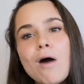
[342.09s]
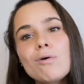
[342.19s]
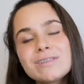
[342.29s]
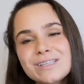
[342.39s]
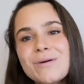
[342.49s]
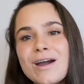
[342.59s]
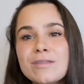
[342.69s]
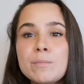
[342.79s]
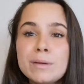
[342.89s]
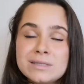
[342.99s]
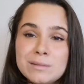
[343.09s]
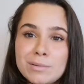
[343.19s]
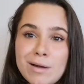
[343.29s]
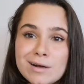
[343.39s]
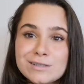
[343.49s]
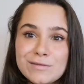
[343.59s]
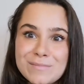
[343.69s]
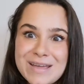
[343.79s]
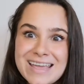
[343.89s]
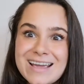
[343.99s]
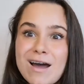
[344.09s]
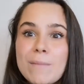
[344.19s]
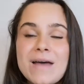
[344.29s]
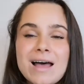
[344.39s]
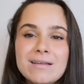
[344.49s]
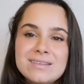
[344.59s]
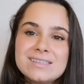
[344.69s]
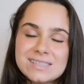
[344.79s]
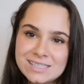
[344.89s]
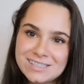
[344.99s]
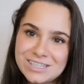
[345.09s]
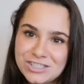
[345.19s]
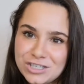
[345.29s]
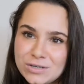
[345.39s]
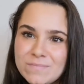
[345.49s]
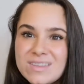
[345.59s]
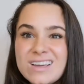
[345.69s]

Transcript: also are the building blocks for making up healthy skin tissue.